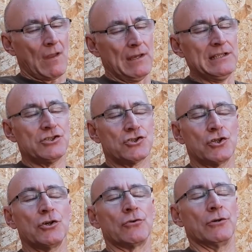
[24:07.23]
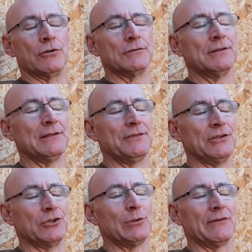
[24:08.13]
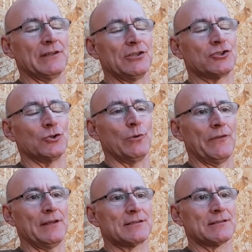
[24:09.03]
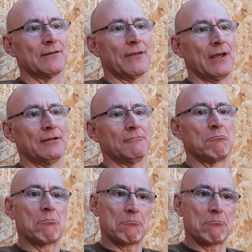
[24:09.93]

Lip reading: Each to your own. If you do have an issue with it, then